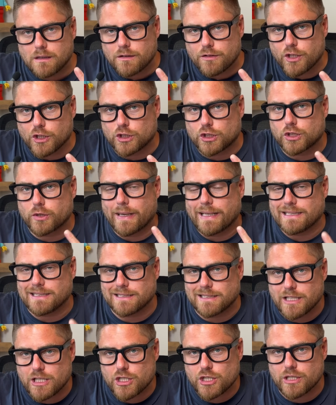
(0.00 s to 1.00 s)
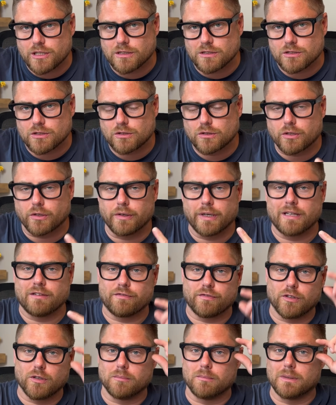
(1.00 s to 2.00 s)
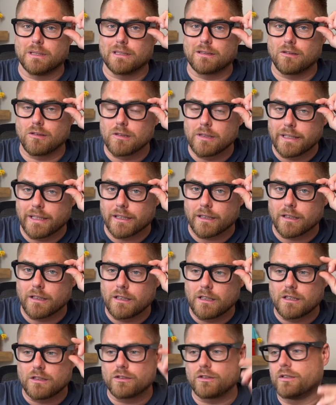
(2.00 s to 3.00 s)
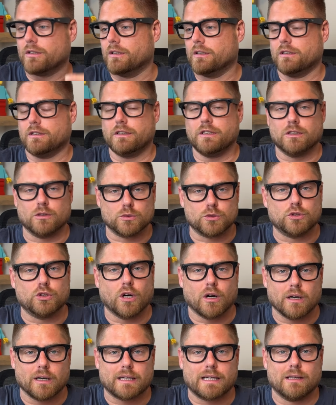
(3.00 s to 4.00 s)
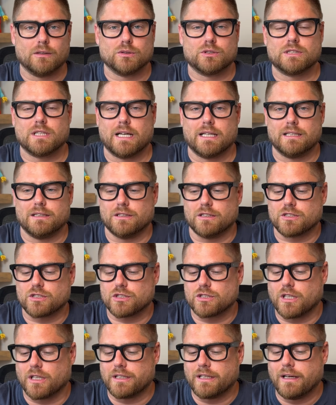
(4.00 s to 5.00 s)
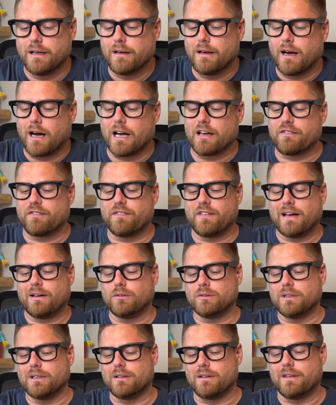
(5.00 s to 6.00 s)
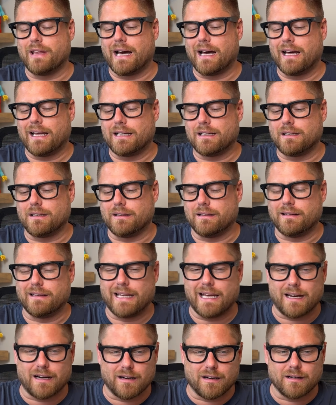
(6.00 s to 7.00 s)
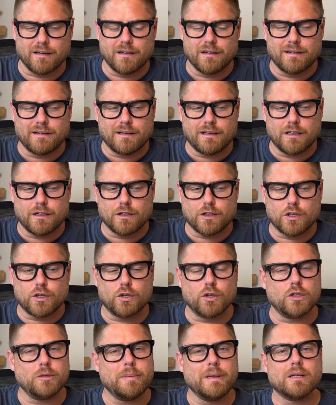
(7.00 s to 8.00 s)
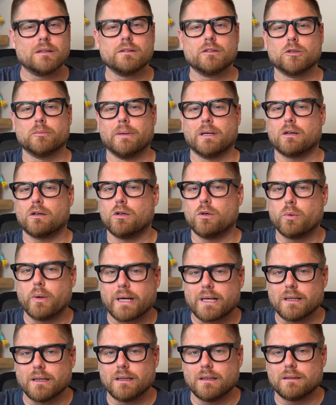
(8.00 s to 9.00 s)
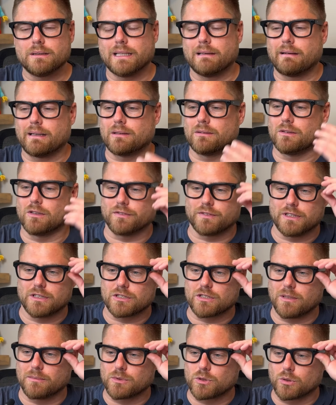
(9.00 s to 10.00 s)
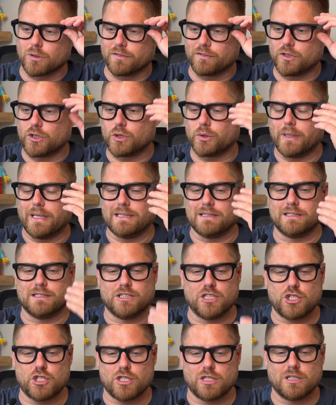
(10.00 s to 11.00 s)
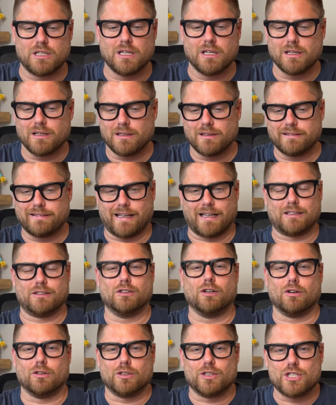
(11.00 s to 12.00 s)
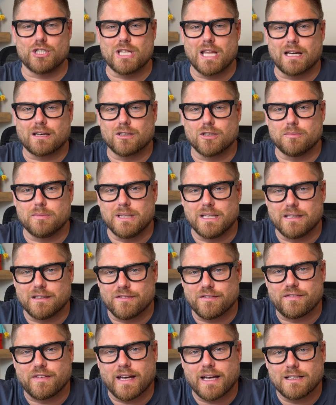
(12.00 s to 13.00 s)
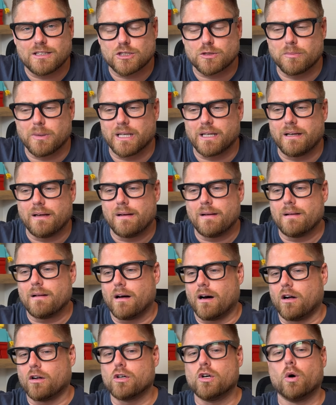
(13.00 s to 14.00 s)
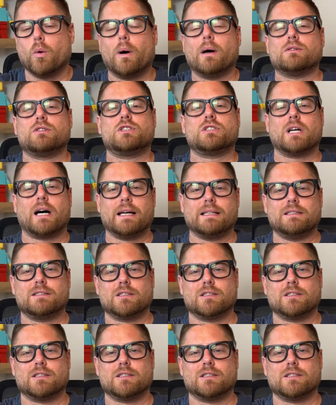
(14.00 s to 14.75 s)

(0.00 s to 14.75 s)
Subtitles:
The transitions turning from clear to, dark outside in the sun, I found that there could be a little bit quicker. Now, I don't know if there's some sort of transition technology that could be advanced, but I'll go outside